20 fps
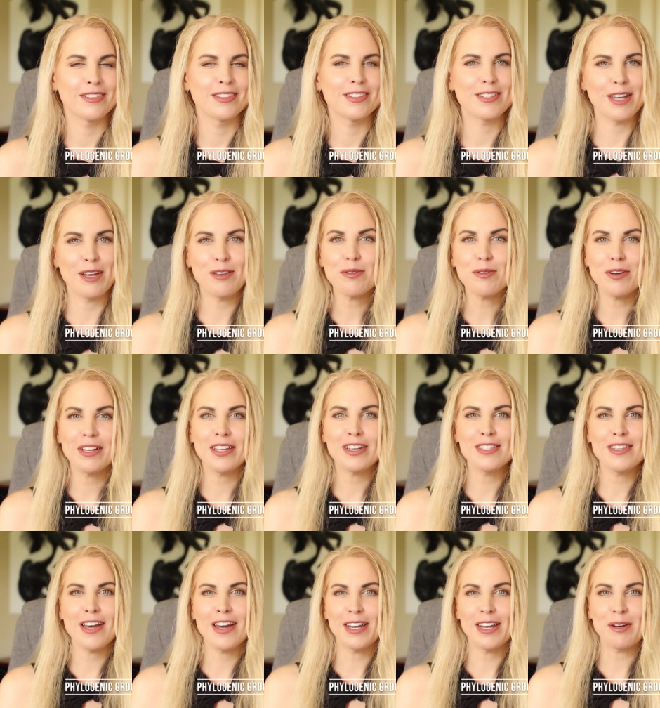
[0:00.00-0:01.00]
Sounds really
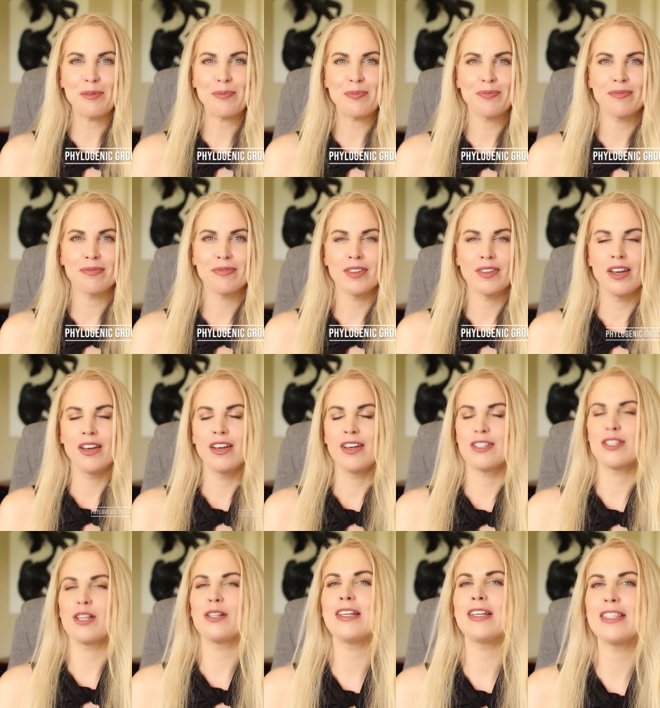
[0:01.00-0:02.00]
exciting.
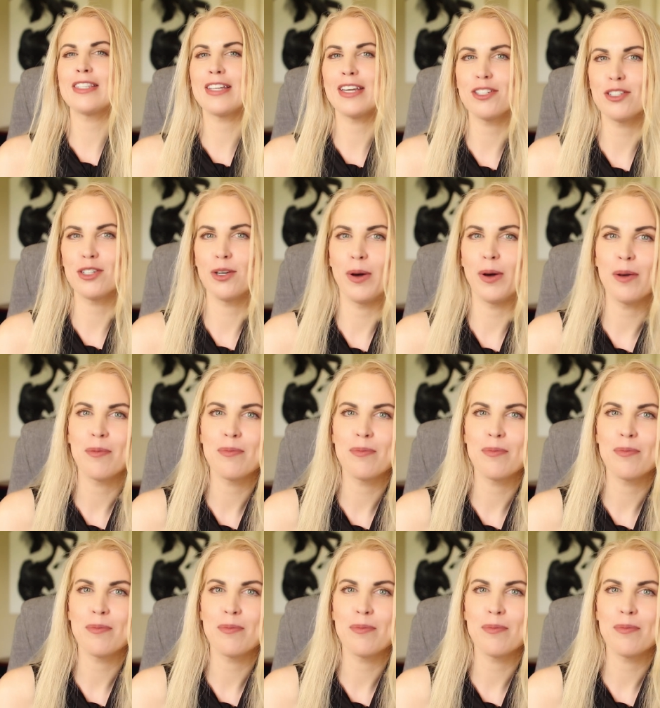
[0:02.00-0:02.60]
So let's get to